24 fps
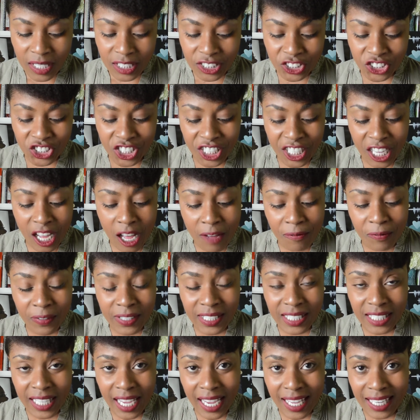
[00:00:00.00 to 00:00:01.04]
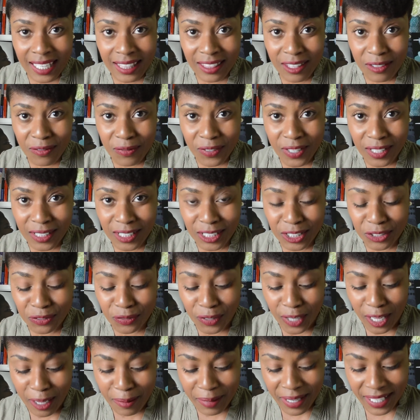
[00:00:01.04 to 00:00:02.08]
She confiscated the village
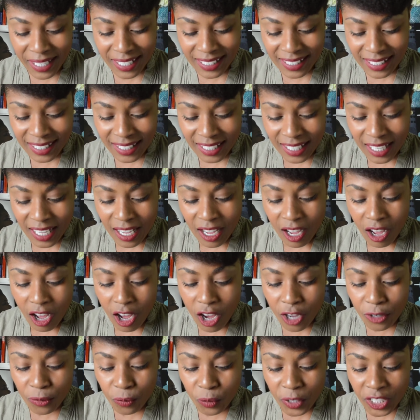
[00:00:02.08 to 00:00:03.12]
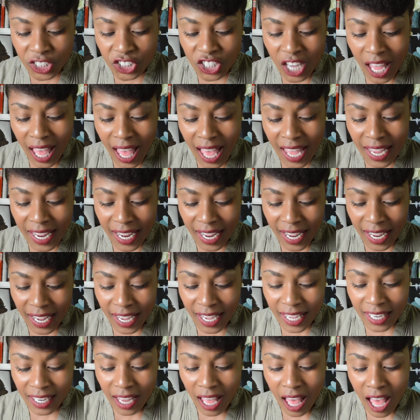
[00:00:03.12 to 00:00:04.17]
vomit, on which I
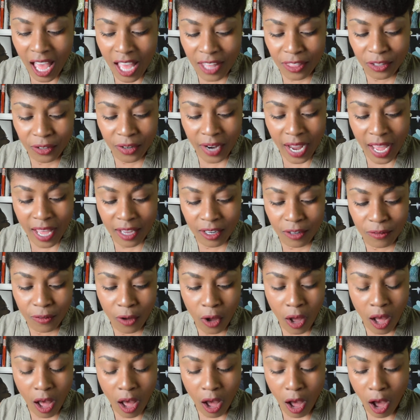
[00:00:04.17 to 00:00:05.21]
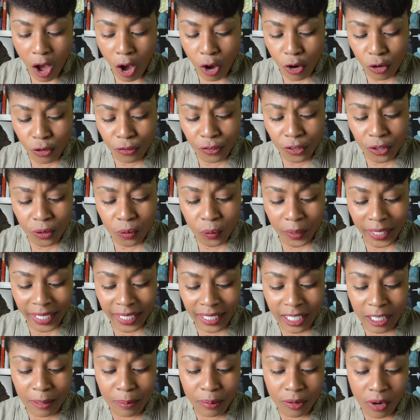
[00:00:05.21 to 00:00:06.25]
had, either out of
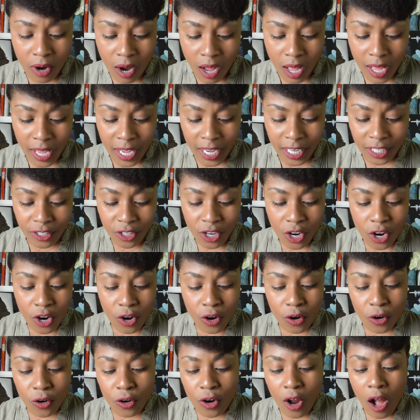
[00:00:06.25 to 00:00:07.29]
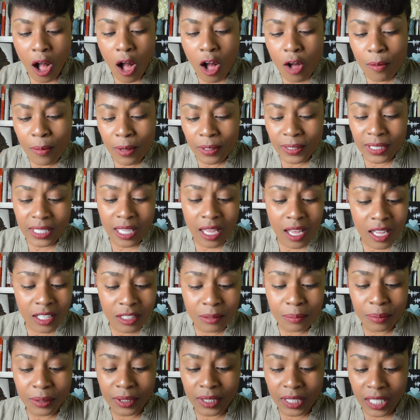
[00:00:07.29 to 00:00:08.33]
overweening pride or almost
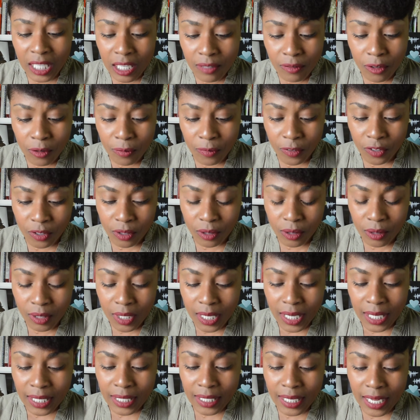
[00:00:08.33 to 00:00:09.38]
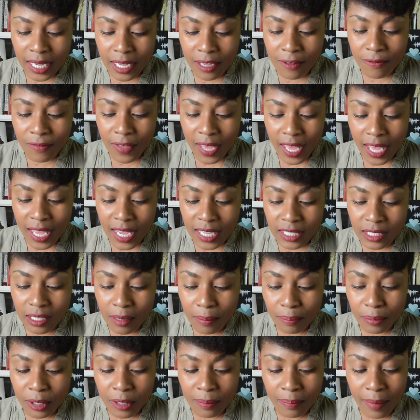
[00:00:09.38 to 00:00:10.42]
unbelievable naivete,
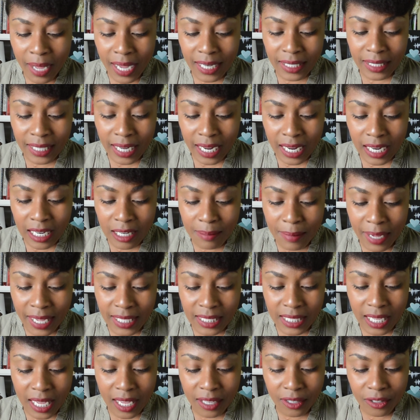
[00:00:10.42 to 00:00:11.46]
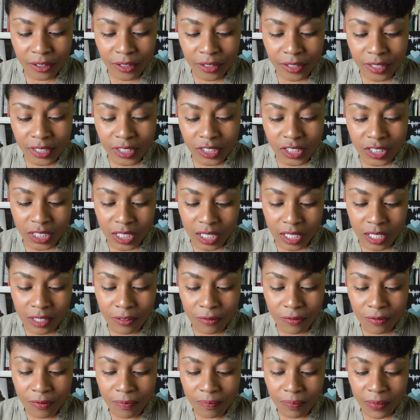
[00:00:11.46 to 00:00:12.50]
put my name as
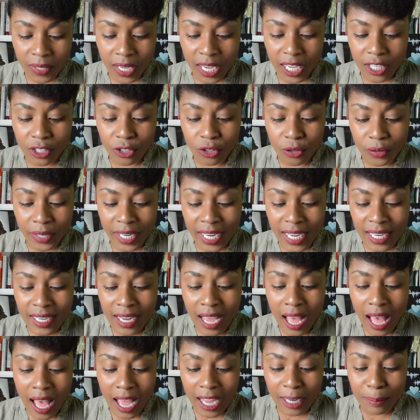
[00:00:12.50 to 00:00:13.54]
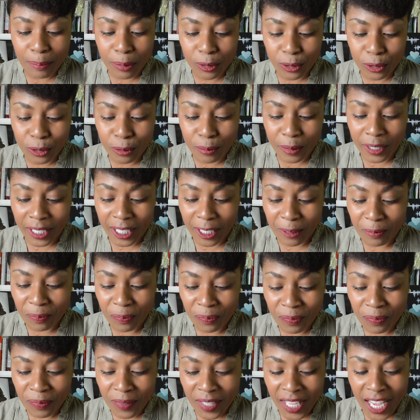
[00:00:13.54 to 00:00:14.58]
editor-in-chief and Grand High Poobah.
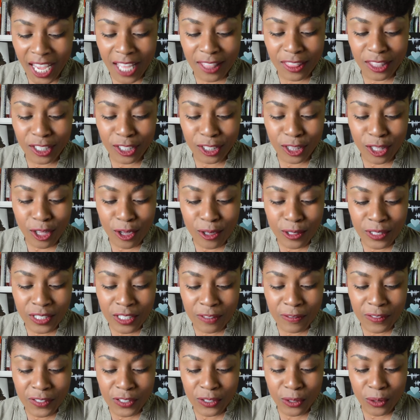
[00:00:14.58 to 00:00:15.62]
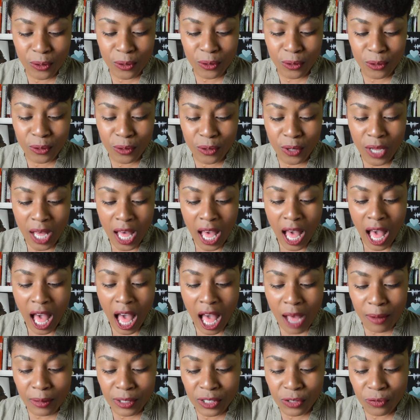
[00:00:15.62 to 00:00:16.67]
At the close of school,
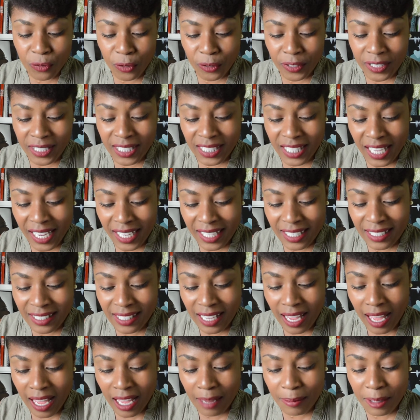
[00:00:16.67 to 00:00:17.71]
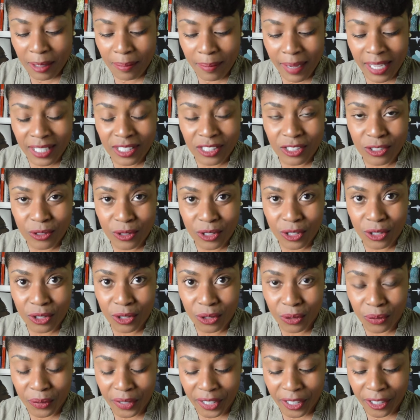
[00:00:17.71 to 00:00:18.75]
I was for the second time in my student
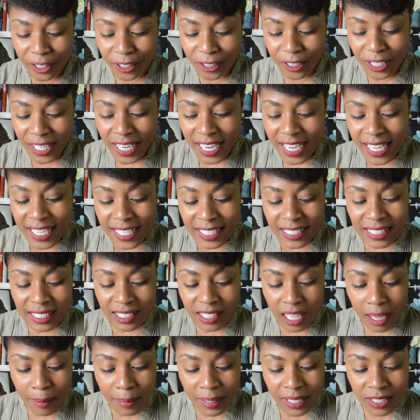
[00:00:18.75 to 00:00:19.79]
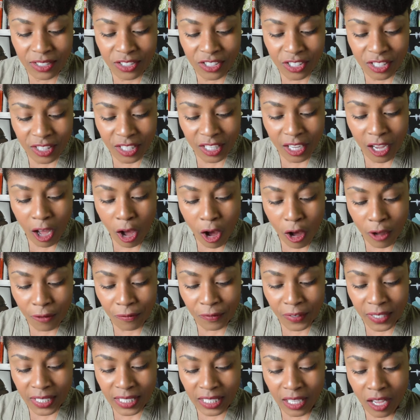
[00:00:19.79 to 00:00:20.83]
career summoned to the
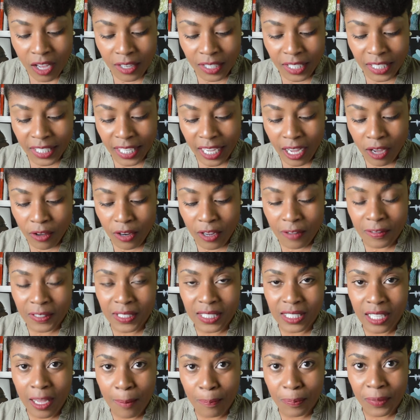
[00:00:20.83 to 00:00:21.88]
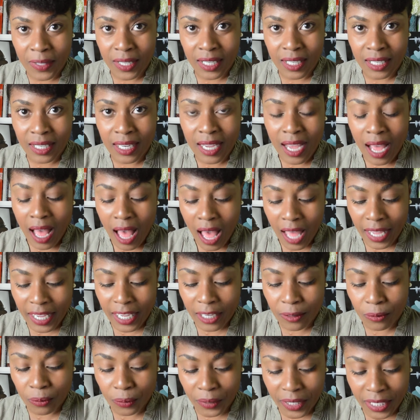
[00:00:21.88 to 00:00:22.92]
office on account of something I
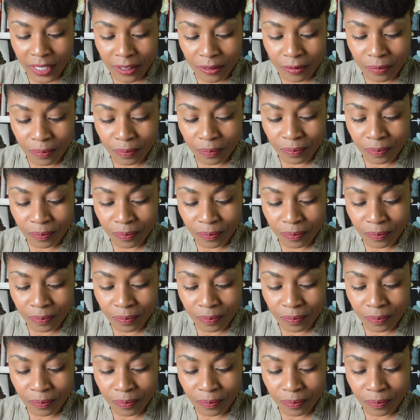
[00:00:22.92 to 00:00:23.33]
had written.